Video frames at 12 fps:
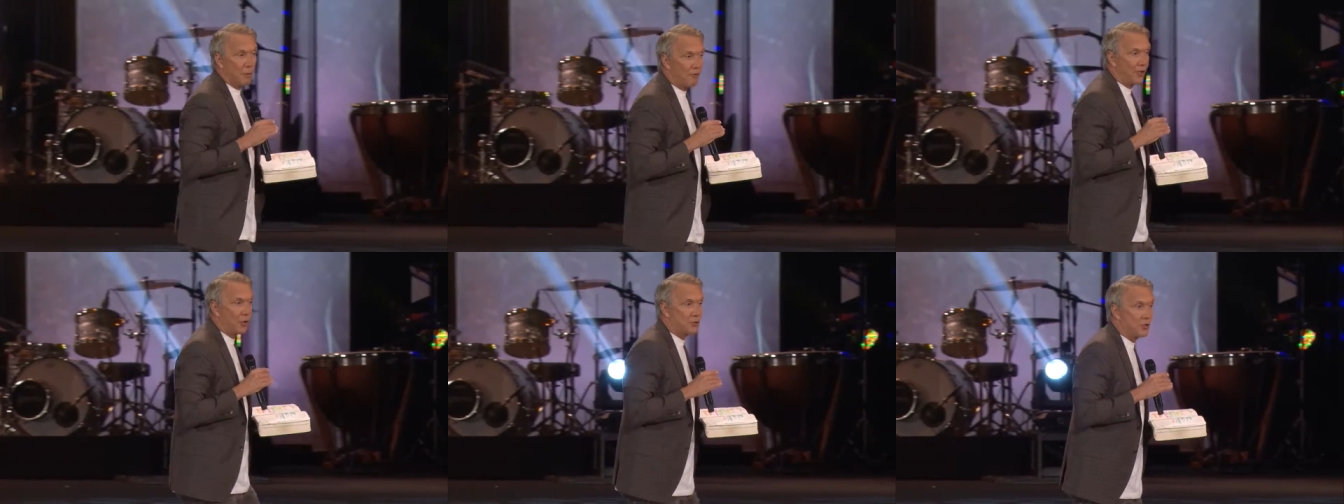
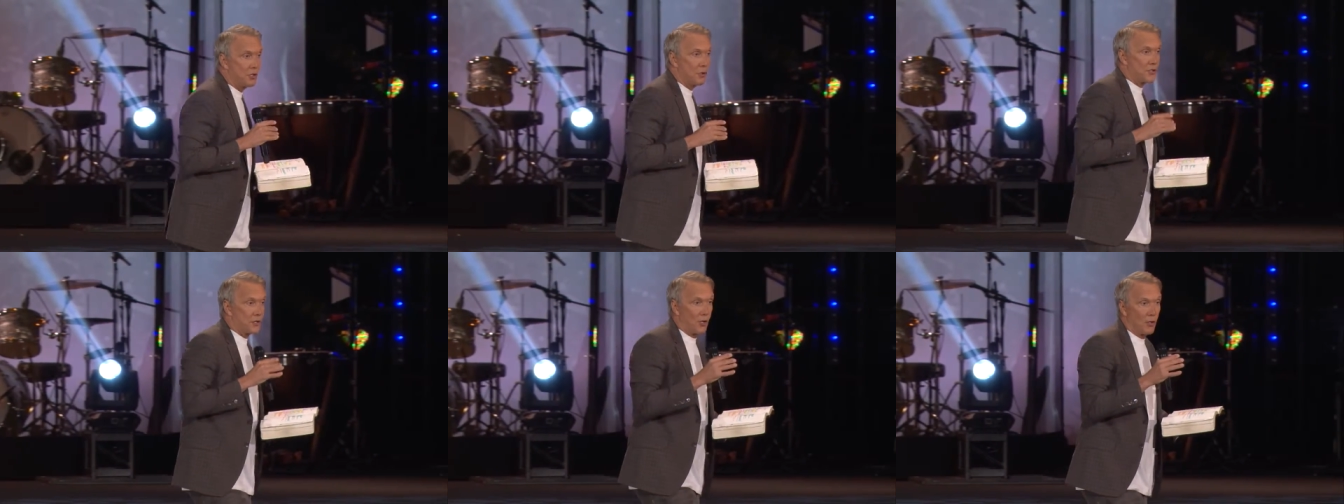reveal to you
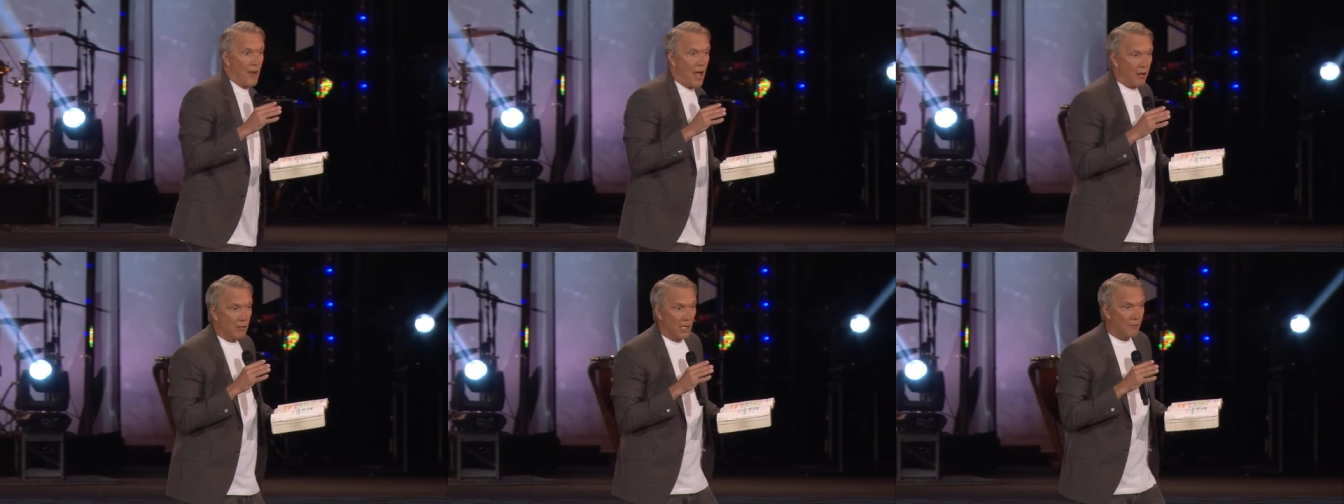a certain
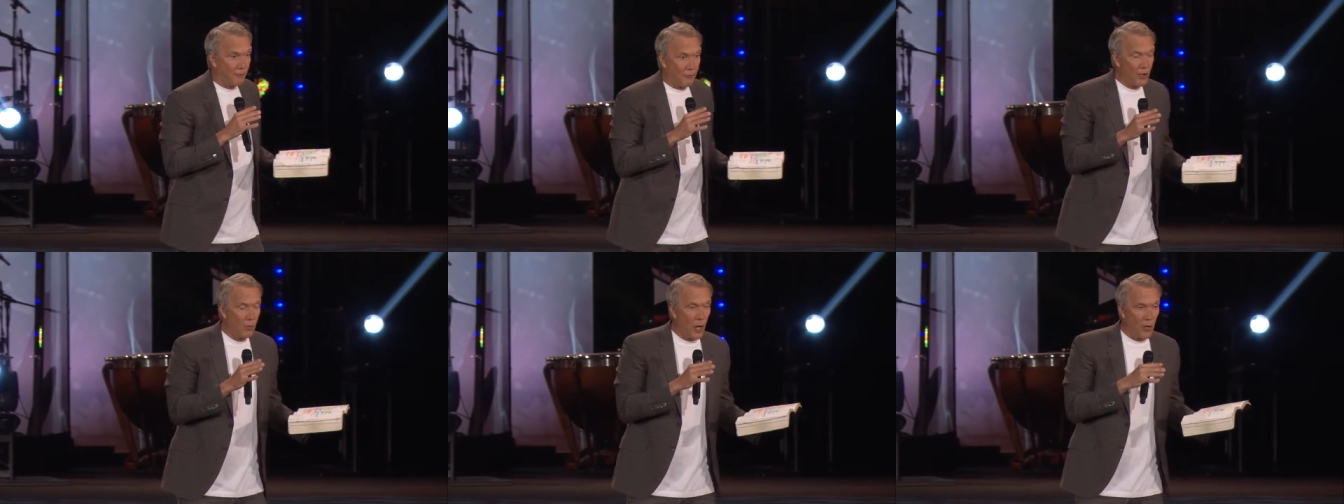amount of the
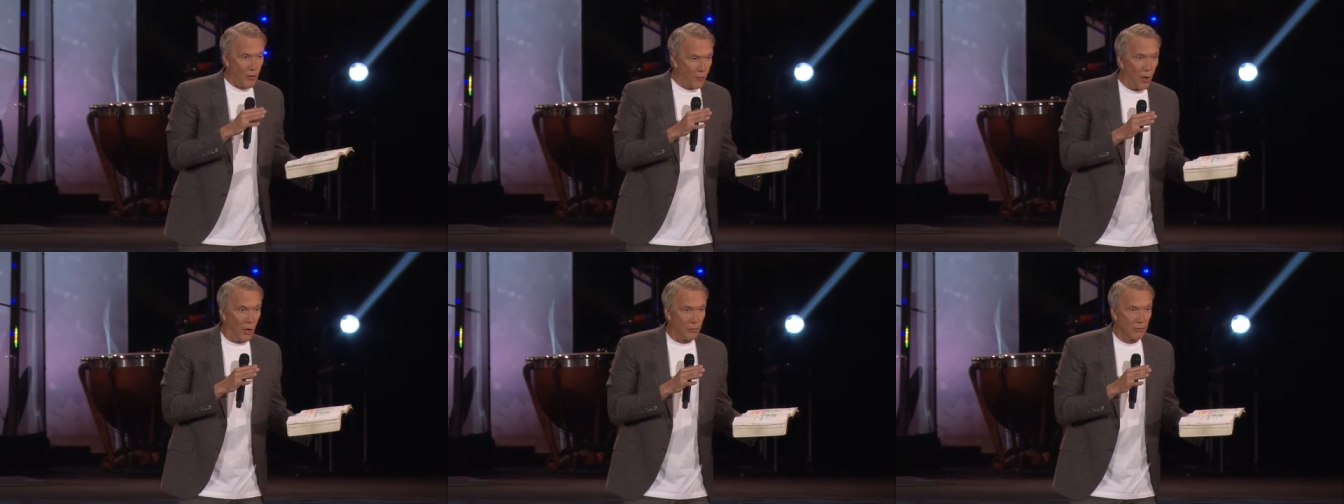freeway or the
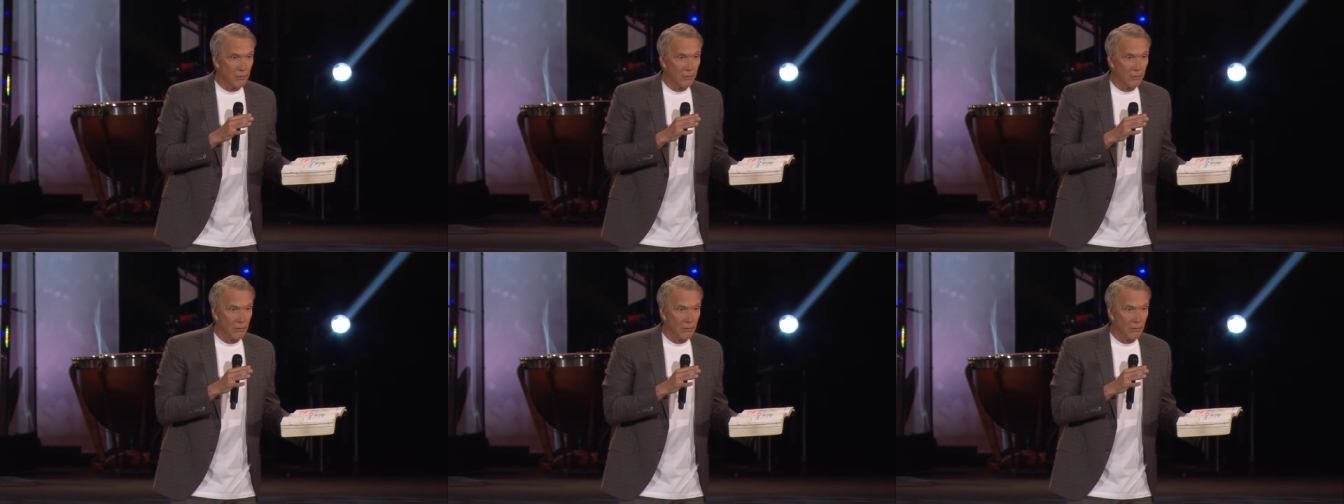road.